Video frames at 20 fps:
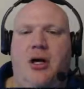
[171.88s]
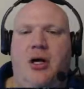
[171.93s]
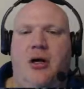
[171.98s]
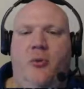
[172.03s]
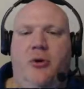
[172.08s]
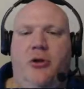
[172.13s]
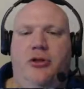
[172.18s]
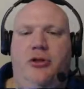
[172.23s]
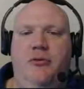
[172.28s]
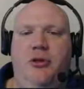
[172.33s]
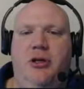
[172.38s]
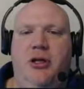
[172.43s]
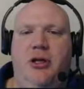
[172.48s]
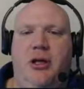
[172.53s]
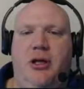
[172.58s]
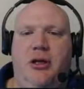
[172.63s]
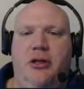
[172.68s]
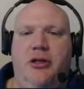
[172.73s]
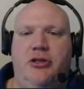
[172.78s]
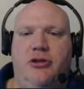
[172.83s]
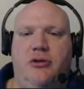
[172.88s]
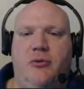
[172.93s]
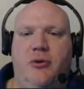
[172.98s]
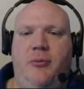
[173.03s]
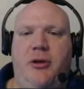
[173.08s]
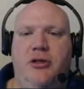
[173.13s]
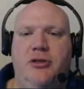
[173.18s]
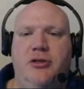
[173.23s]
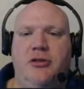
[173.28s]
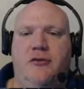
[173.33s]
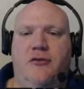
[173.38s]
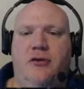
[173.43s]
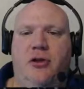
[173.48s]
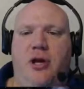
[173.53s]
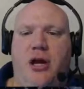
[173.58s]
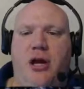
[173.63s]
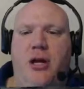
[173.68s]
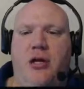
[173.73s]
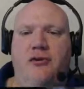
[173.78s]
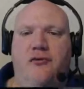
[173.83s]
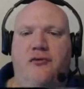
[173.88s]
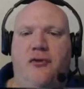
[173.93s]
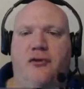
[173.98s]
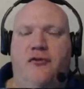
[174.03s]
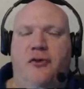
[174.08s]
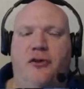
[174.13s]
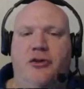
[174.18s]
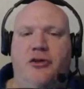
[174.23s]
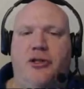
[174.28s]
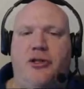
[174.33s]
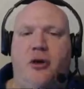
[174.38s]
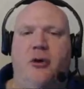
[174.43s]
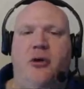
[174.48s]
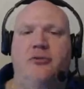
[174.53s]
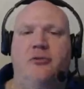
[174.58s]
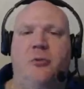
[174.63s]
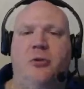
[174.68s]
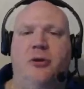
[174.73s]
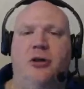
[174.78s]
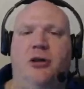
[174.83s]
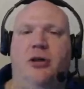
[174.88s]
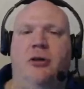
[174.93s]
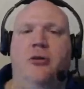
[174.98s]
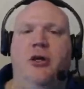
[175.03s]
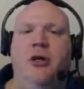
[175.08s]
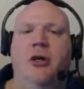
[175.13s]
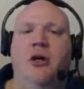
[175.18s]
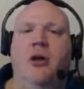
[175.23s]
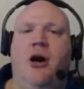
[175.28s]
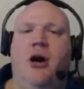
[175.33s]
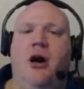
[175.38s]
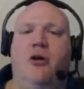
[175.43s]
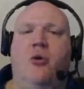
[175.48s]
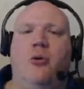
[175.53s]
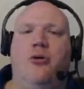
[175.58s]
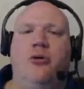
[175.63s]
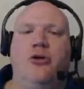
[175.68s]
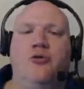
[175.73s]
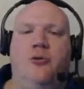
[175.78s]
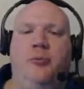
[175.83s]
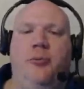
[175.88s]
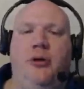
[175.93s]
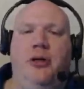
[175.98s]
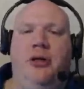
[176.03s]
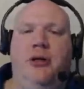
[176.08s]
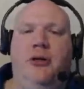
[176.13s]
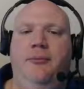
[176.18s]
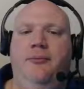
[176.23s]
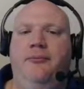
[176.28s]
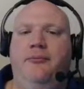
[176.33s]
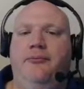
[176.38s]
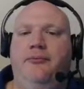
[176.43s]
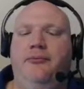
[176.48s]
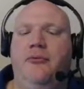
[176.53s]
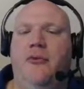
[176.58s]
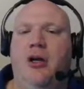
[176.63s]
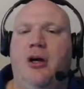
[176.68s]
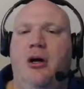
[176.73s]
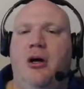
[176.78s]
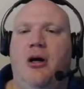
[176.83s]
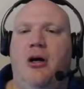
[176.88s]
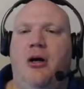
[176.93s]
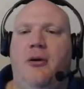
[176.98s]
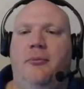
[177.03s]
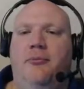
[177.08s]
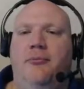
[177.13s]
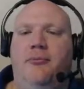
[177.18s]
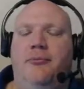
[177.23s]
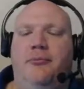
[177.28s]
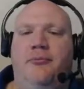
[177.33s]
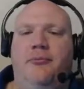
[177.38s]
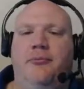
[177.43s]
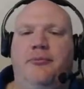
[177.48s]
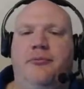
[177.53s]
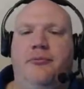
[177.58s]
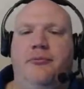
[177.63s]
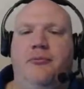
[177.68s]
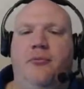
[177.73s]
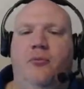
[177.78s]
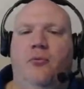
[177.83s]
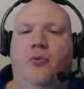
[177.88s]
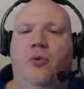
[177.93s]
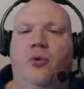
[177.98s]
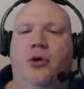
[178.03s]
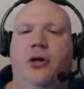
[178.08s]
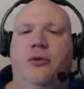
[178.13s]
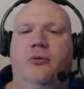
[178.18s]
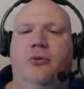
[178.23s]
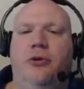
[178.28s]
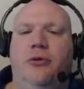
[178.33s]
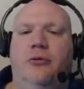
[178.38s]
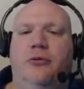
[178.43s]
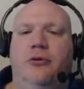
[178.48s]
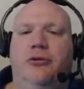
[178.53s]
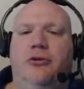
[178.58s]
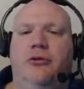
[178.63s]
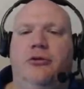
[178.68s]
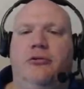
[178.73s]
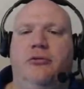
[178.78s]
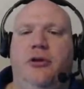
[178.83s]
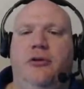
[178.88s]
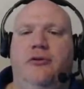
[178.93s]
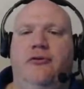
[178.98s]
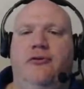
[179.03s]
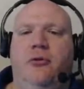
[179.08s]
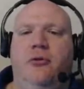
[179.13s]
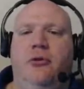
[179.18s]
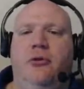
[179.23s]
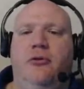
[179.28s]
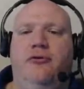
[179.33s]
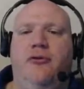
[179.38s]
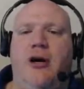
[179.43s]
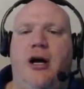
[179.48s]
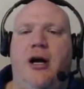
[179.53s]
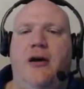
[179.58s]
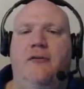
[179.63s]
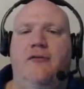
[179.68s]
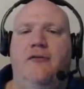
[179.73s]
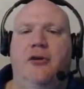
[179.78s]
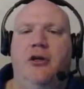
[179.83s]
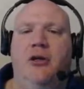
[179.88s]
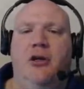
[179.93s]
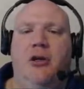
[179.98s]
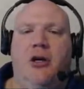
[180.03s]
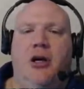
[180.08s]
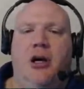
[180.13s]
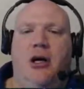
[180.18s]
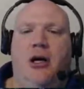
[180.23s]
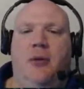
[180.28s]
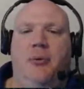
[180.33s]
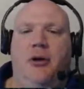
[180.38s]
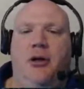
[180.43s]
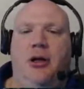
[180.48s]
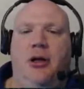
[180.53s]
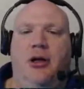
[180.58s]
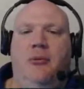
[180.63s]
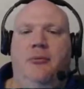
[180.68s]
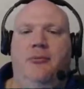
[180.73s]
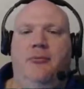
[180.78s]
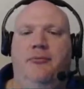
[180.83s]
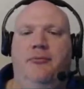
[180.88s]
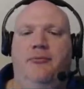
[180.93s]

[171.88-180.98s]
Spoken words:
We do need at least 3 pieces of glass for the first. So here's what we're going to do. Our corners will be wood. We'll do 1, 2, 3, 4, 5, up and up.